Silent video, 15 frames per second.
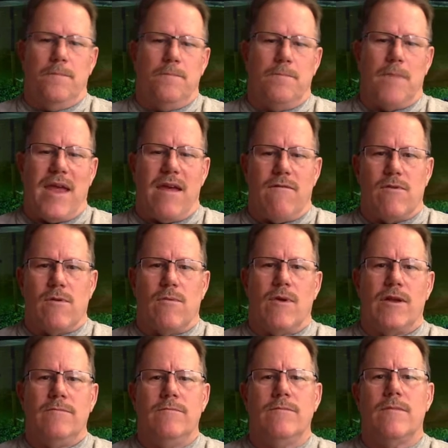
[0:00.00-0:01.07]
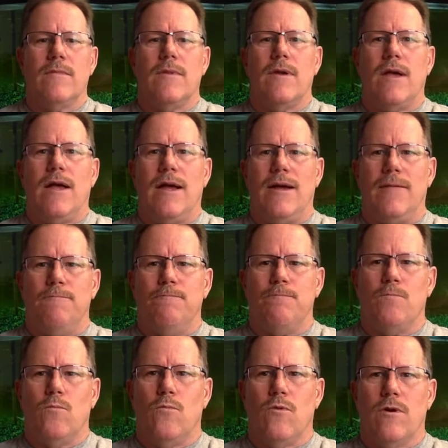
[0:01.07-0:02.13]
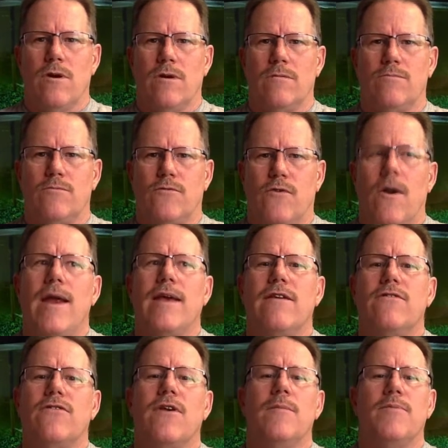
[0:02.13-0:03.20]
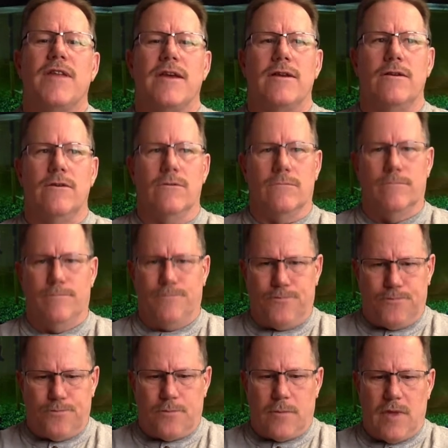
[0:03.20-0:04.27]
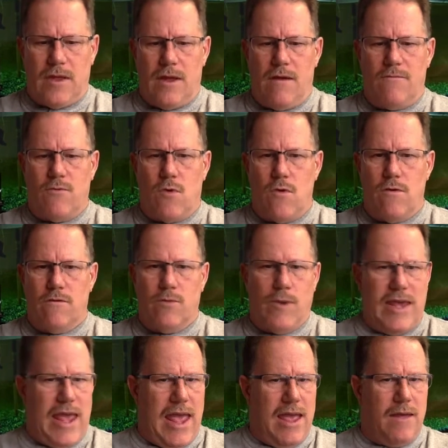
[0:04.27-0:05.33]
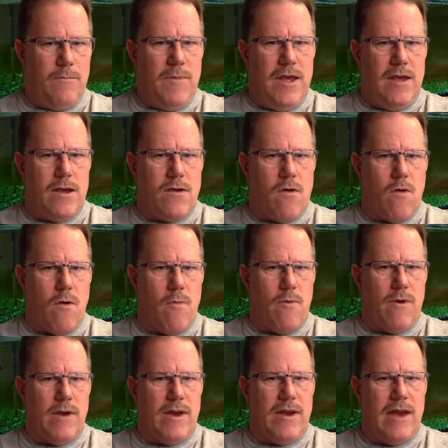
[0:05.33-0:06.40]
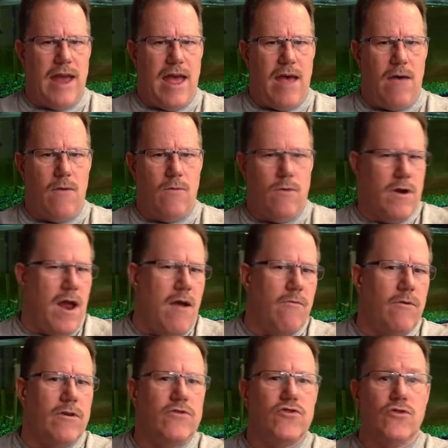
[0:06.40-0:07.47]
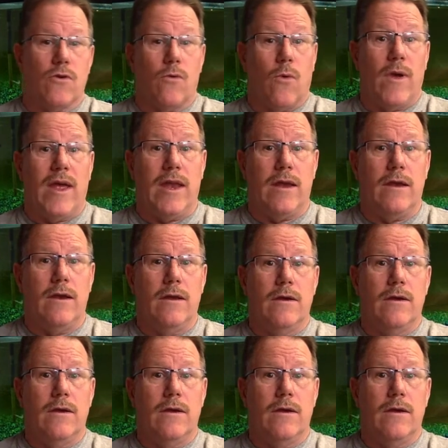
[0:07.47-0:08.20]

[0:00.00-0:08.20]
Hi, everyone. We're trying something new. Of course, we can't meet corporately now. We're not real sure when